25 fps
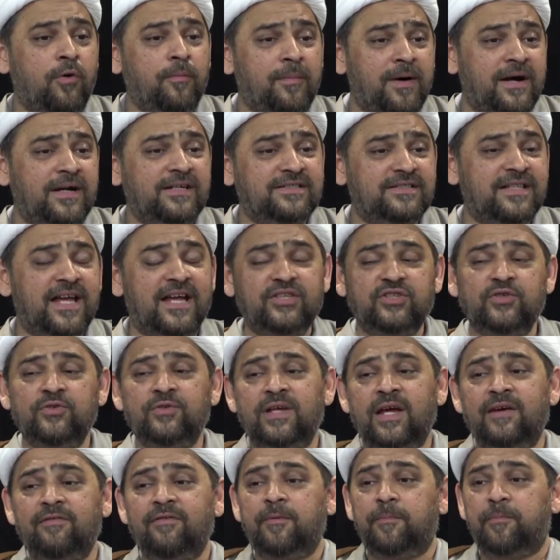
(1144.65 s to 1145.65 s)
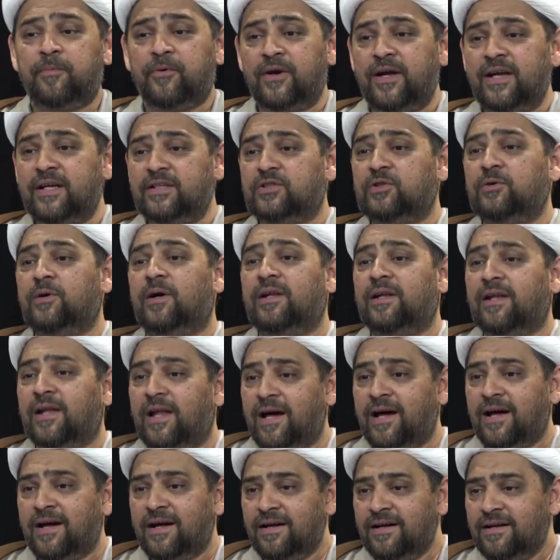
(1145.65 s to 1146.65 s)
much that you never prayed to
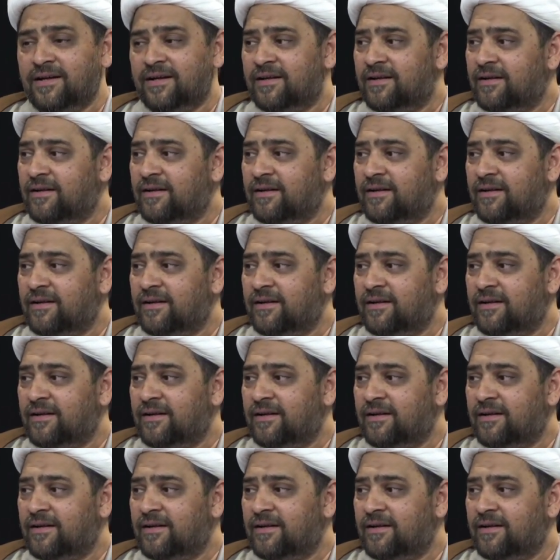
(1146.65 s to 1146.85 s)
Allah,